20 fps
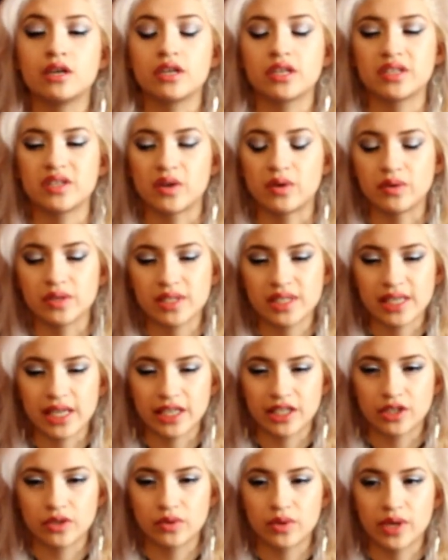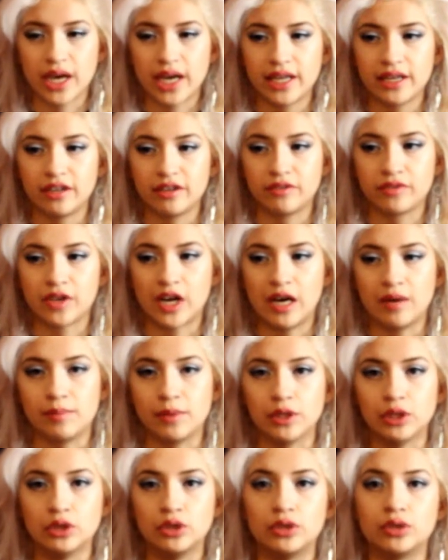So it's like you kind of come
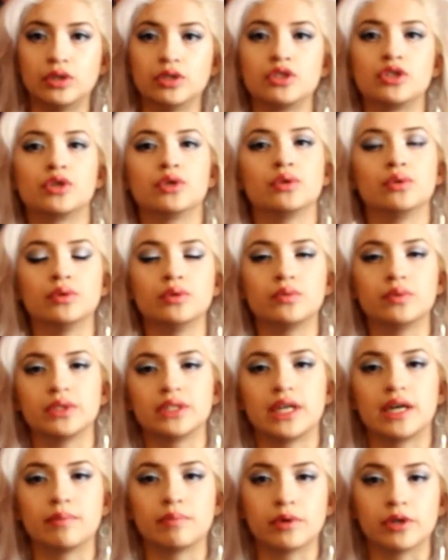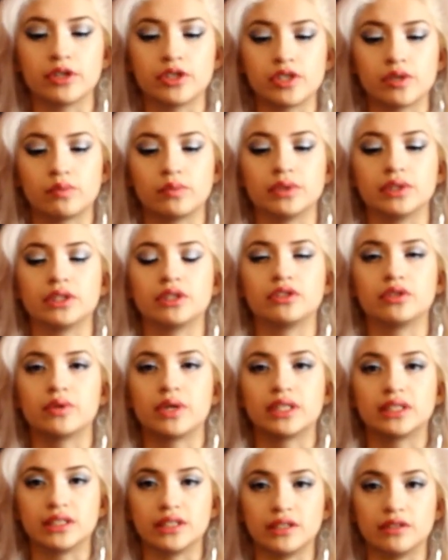a little attuned with that person when they're
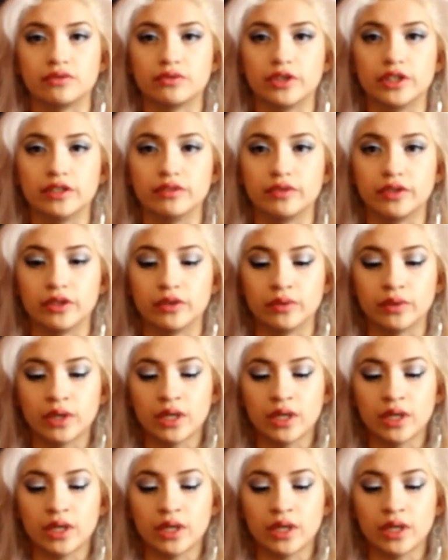directly in front of you.